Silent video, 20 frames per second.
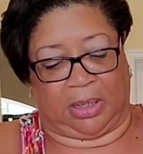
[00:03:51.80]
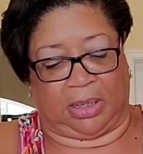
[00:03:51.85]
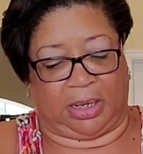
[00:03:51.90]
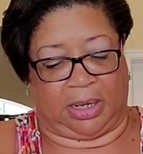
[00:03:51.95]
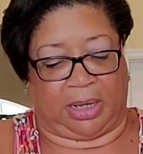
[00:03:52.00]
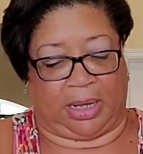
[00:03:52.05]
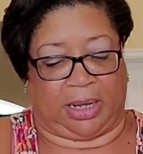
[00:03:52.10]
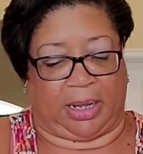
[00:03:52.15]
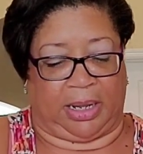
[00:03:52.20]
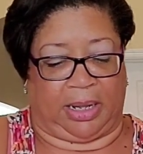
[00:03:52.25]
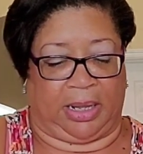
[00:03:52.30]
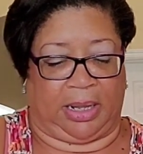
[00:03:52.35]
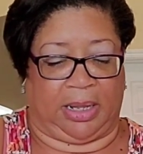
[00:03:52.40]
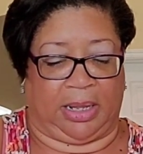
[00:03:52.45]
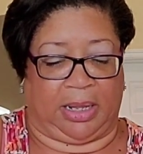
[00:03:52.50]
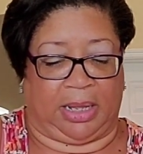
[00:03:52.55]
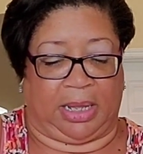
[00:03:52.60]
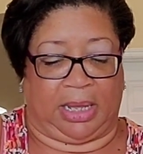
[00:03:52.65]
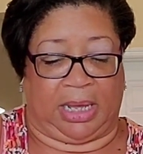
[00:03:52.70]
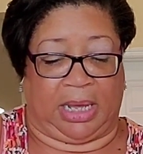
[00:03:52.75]
Okay,
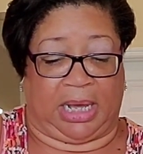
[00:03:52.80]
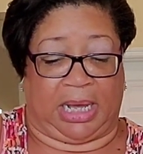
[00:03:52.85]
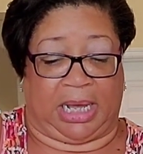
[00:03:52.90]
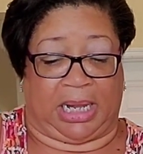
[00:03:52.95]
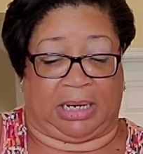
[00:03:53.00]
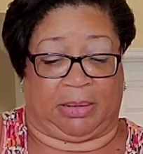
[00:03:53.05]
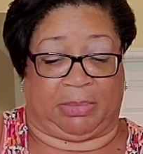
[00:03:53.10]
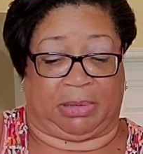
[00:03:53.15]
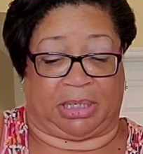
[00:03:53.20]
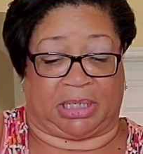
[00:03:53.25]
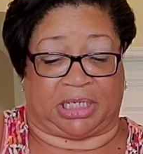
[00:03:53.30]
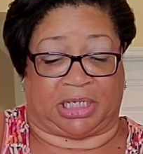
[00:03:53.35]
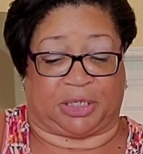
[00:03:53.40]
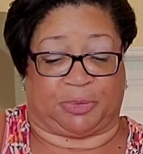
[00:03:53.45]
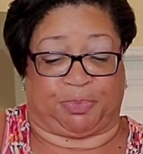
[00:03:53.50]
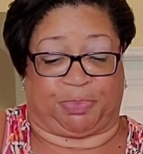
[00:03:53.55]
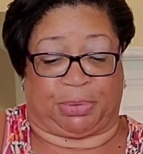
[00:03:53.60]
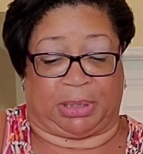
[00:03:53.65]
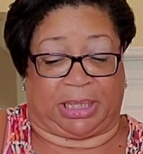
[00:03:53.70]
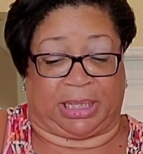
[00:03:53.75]
and I'm going to
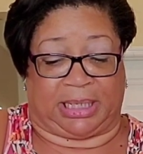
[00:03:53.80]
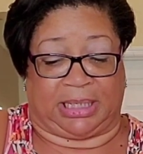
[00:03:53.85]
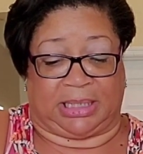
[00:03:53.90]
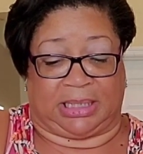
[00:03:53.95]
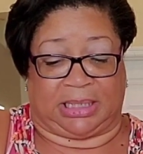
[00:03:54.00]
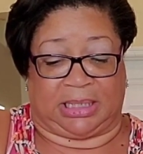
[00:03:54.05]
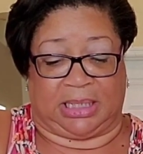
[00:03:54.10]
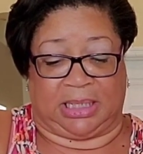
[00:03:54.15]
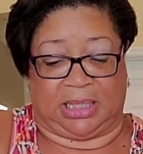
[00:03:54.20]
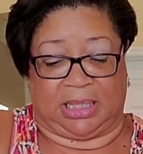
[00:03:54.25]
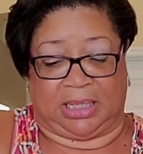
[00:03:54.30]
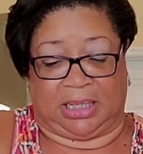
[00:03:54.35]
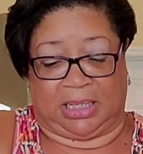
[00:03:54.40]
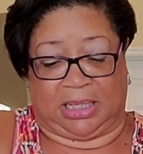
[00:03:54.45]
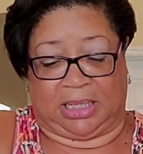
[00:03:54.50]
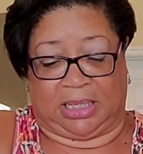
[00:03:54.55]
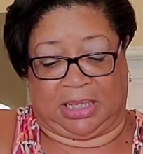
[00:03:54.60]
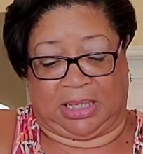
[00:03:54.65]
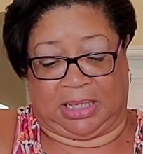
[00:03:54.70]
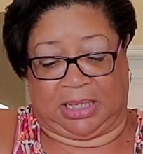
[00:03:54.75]
split
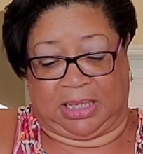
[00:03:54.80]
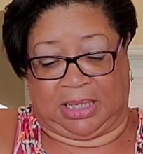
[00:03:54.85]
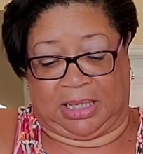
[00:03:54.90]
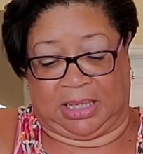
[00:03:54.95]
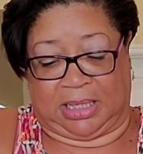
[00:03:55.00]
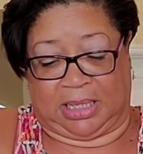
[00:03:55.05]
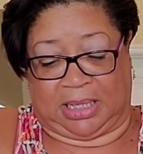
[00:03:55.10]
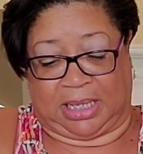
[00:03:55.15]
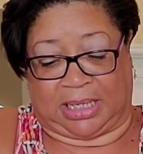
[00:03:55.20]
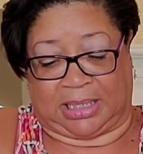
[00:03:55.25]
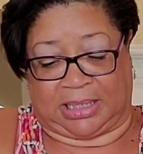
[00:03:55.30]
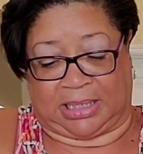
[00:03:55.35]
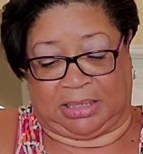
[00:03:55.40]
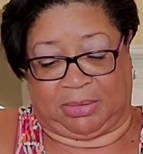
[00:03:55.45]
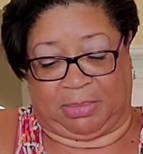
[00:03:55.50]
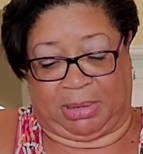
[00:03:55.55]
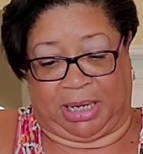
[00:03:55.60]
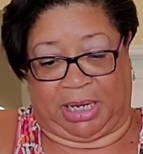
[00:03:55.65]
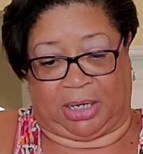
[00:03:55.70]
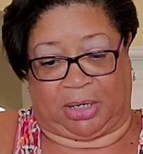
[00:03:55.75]
that
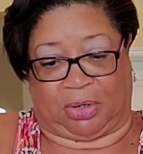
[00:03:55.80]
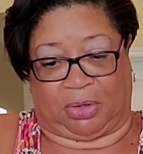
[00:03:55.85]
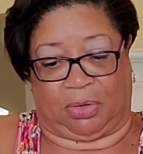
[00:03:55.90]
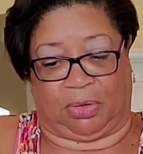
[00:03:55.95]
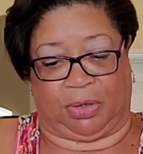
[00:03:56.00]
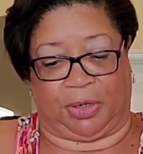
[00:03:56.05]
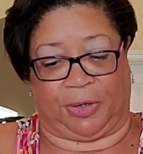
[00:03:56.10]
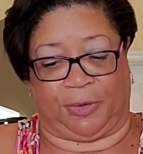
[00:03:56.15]
tomato